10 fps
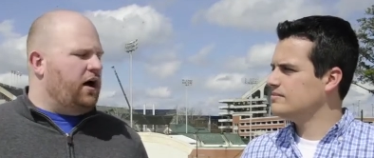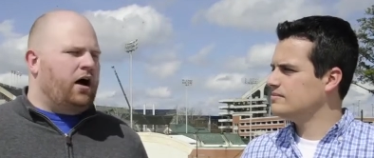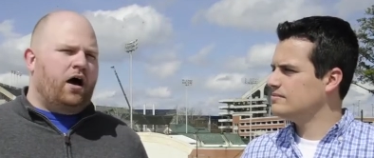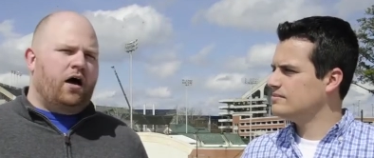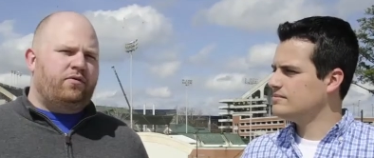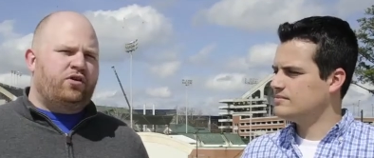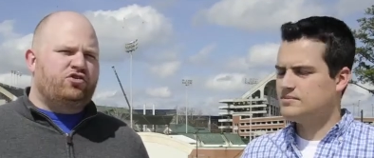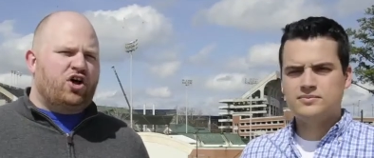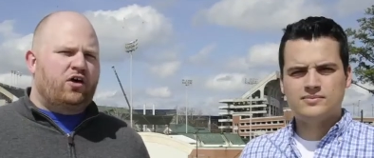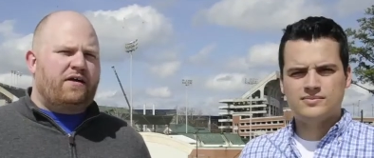Speaker 1: Uh,
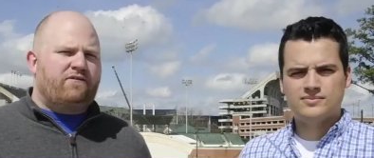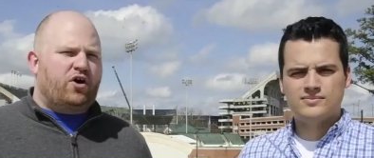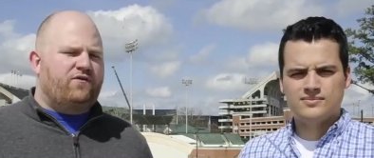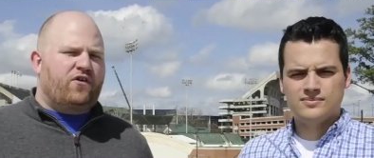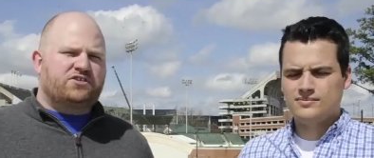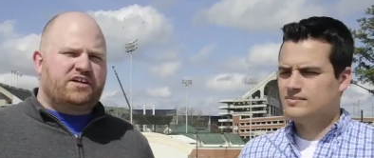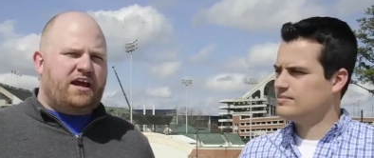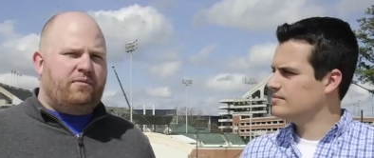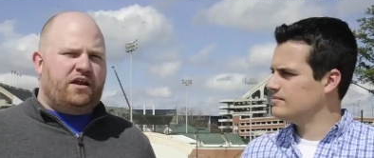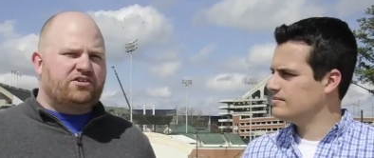you saw that very first
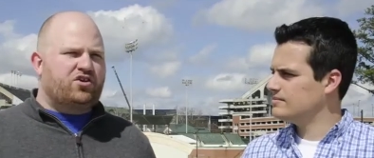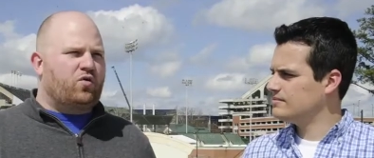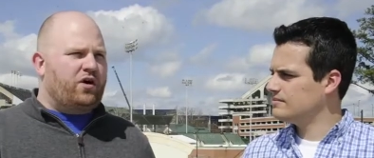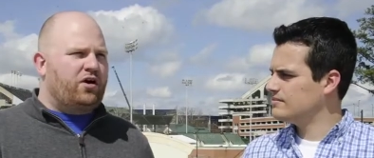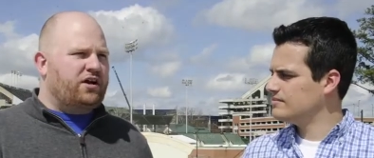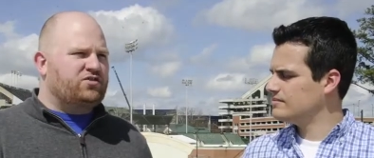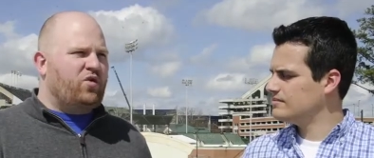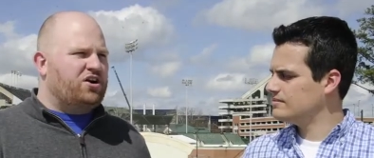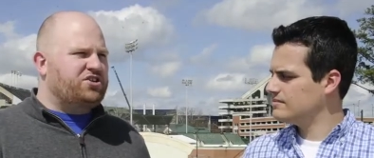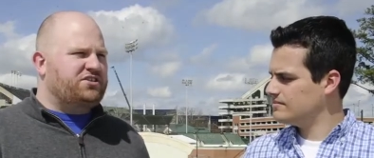game in his career against
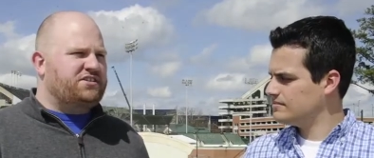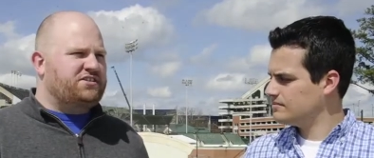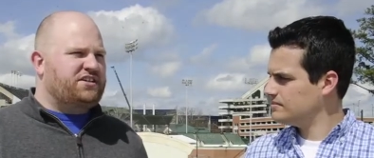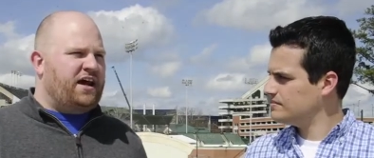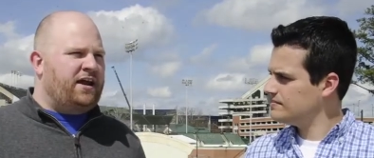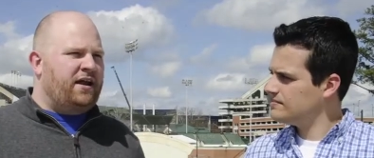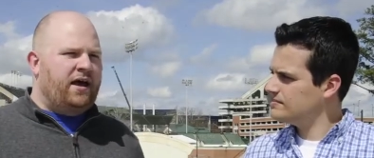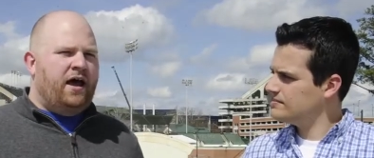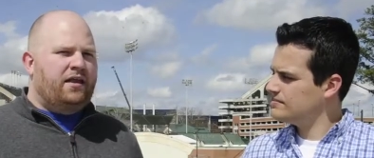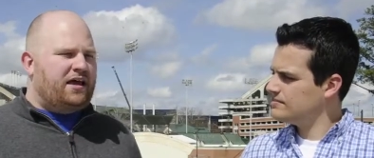Washington State.
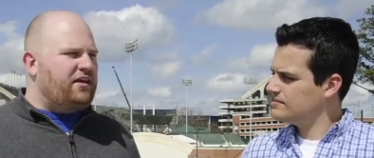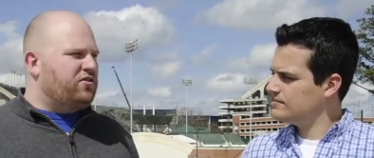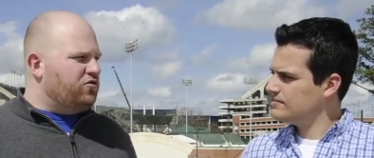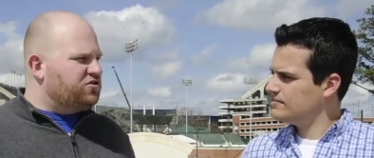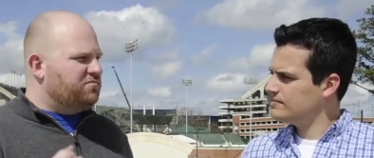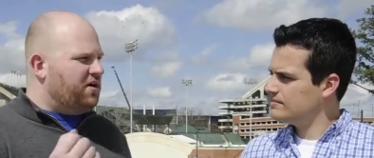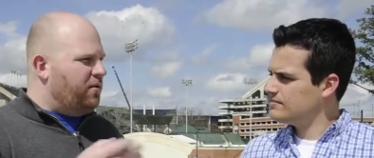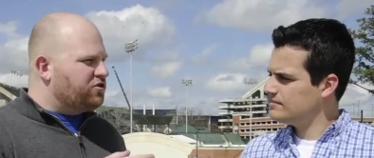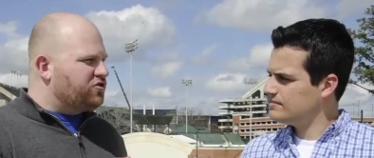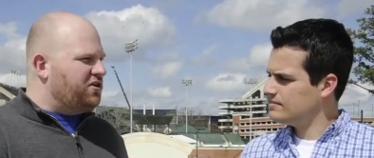They threw some
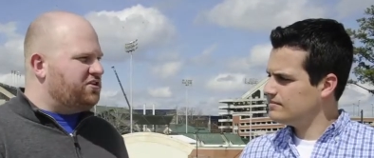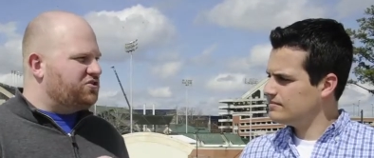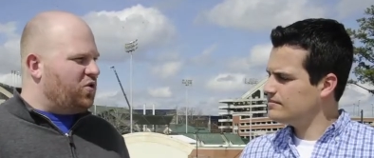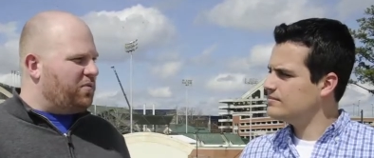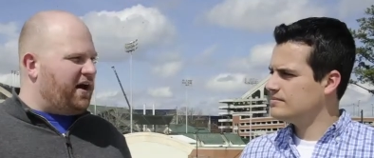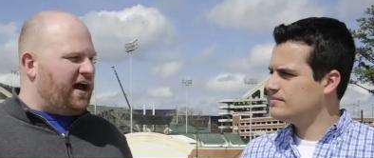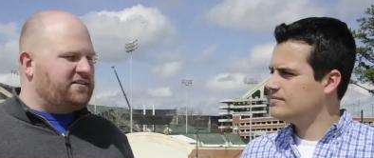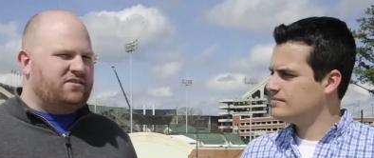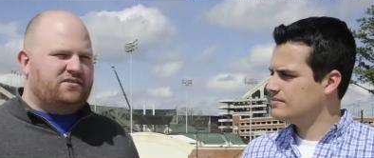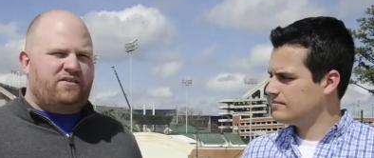bubble screens and short
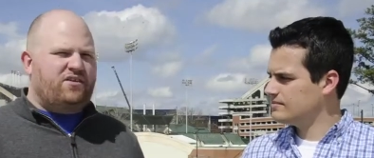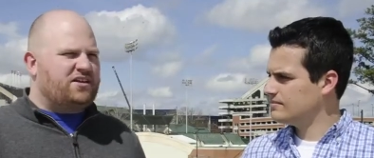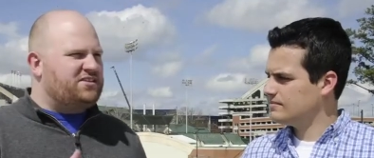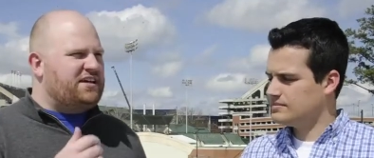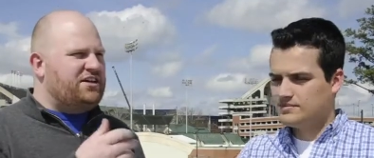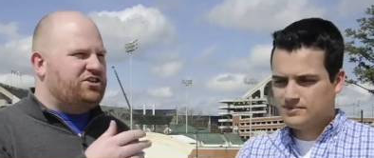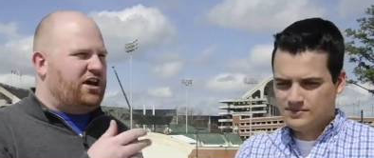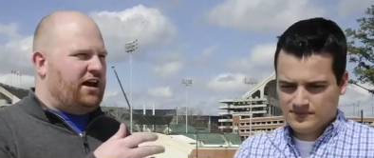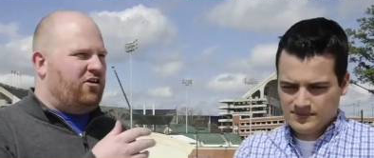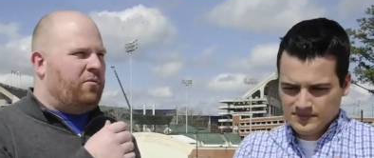passes, even to
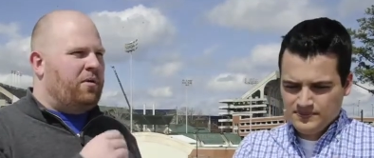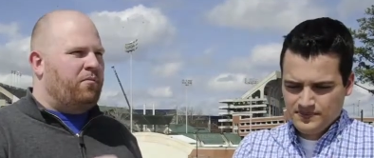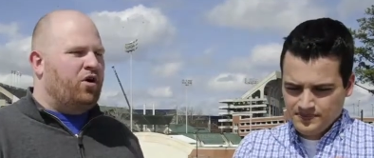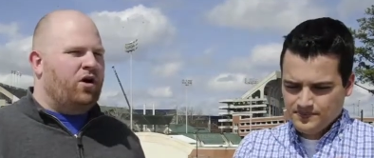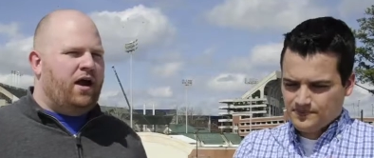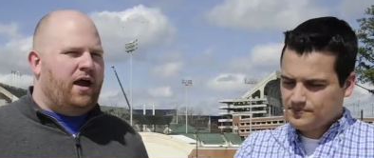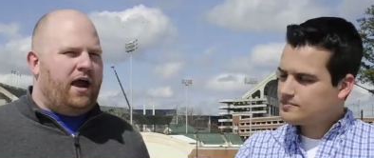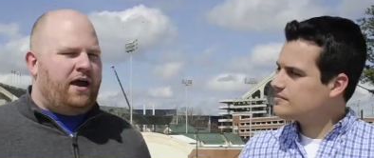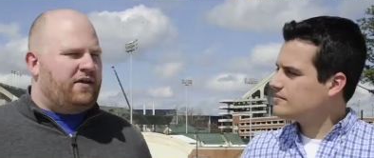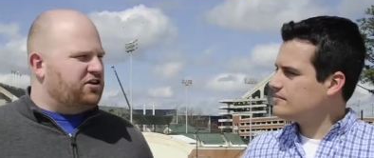CJ, I remember,
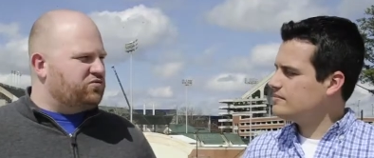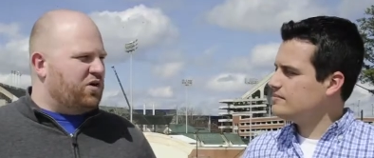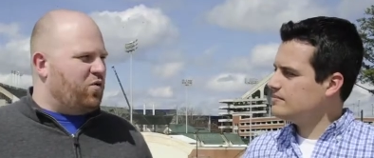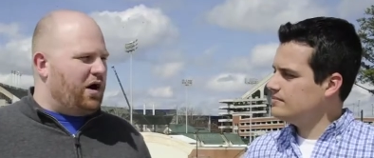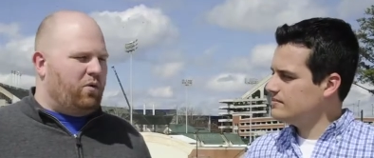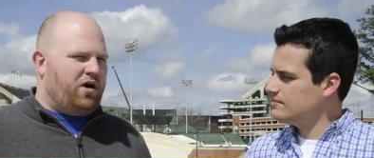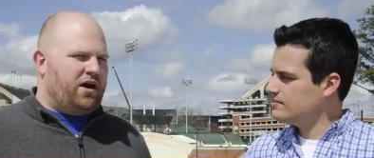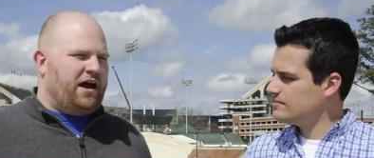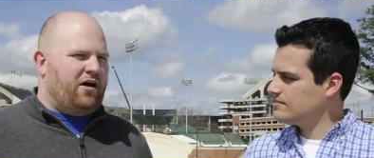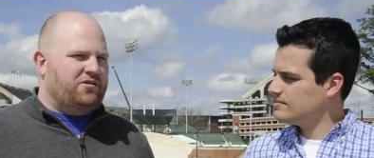and they just weren't quite
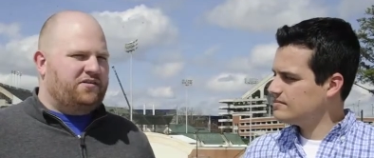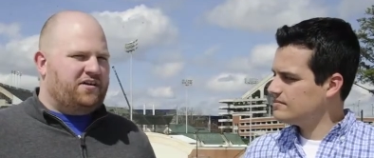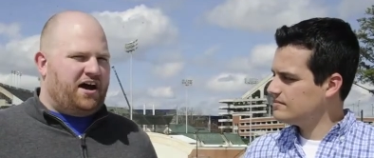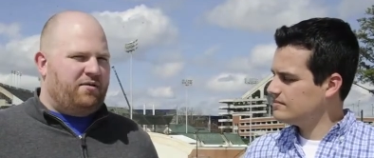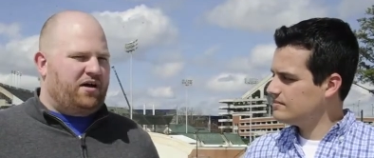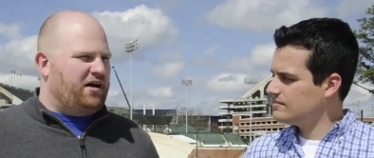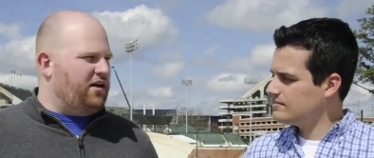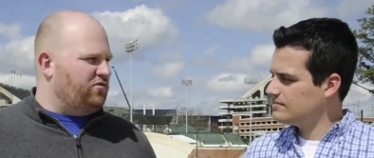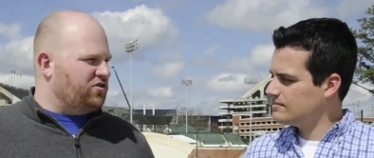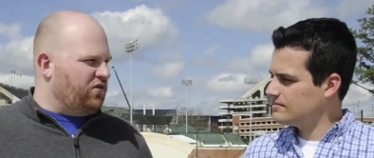working out with the timing,
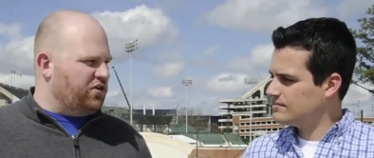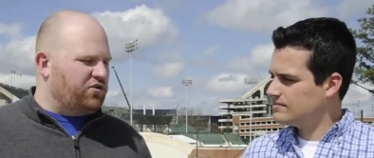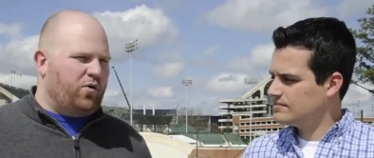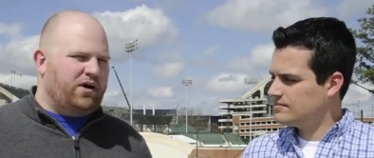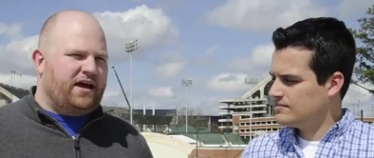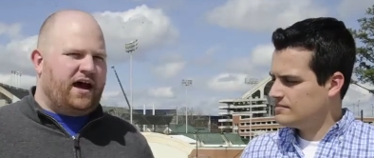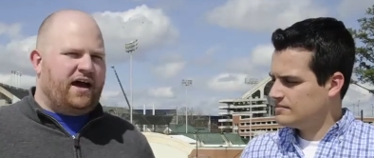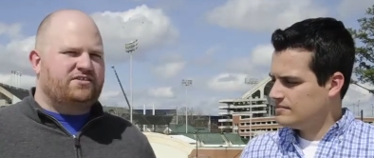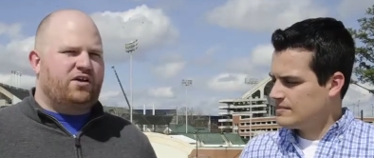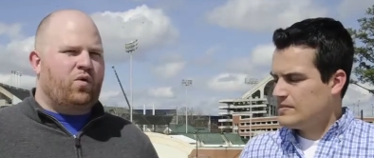and he was overthrowing
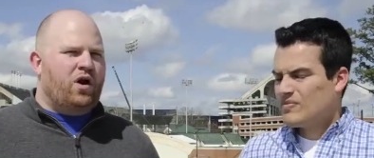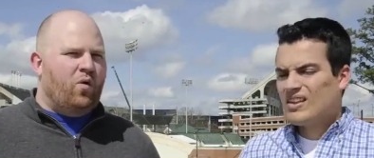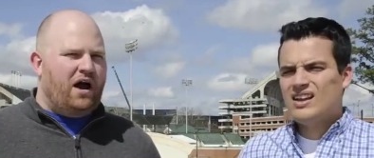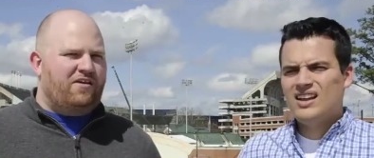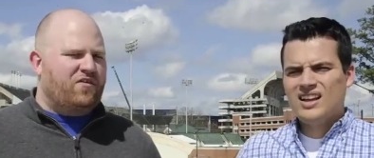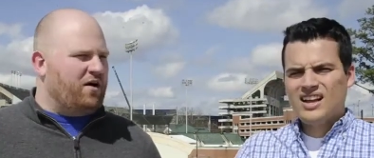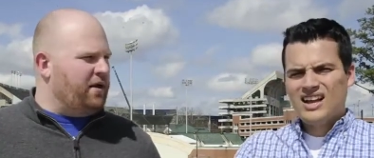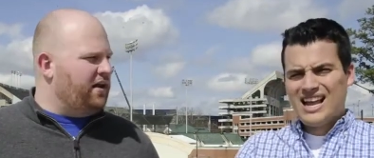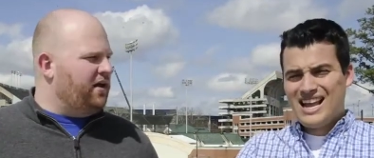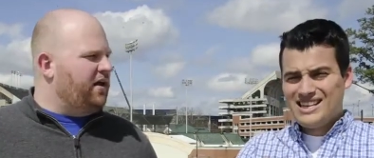guys. They went away from
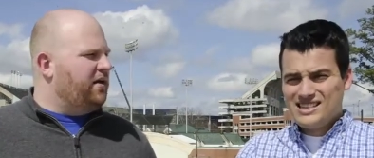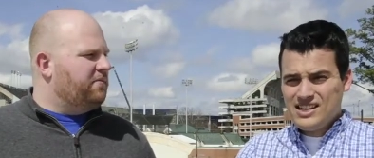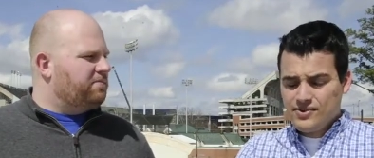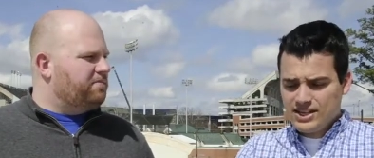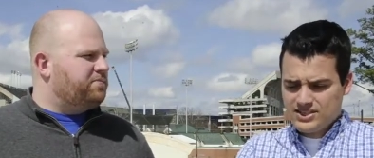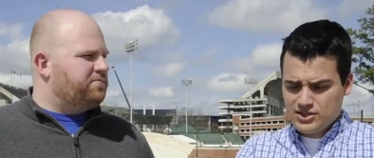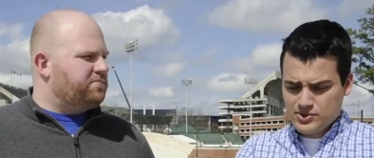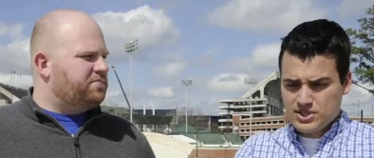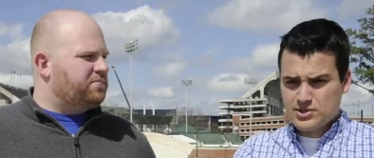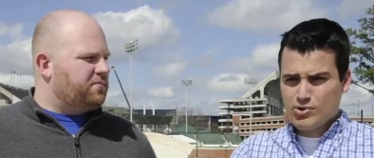it. And
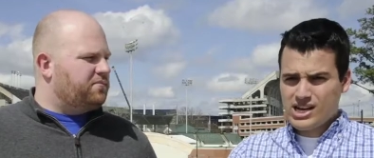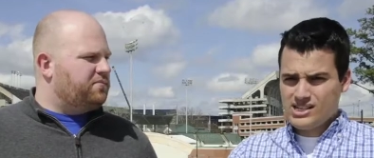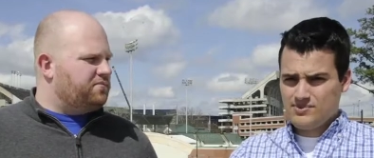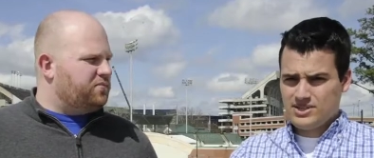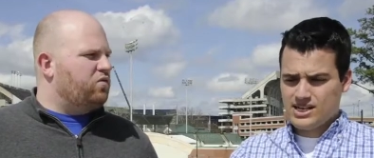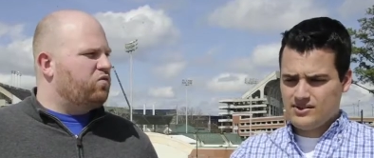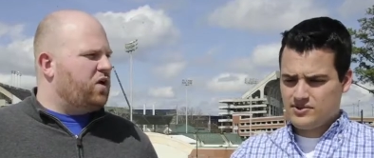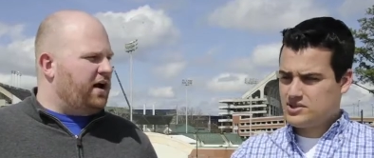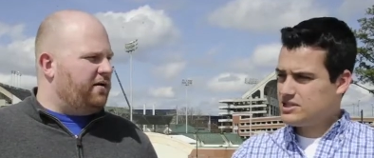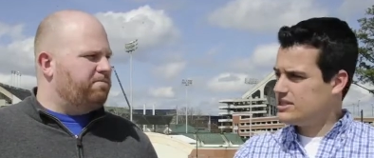defenses would spread themselves
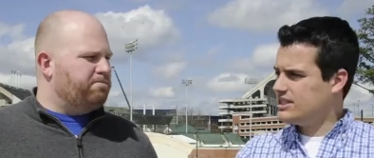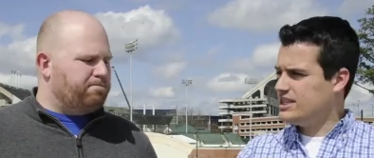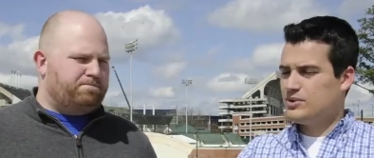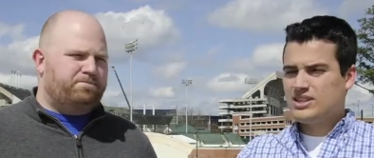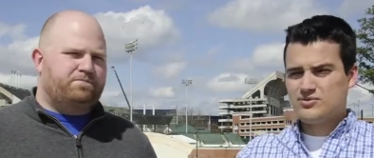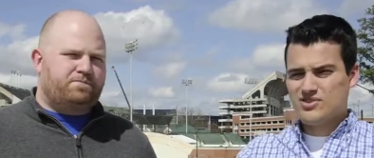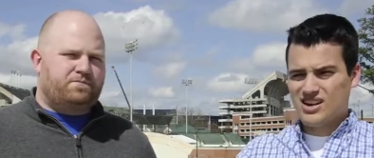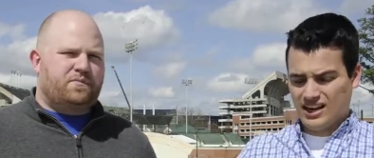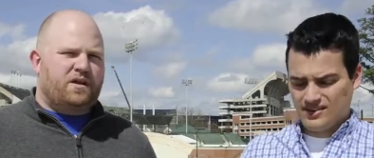right. to deal with his running.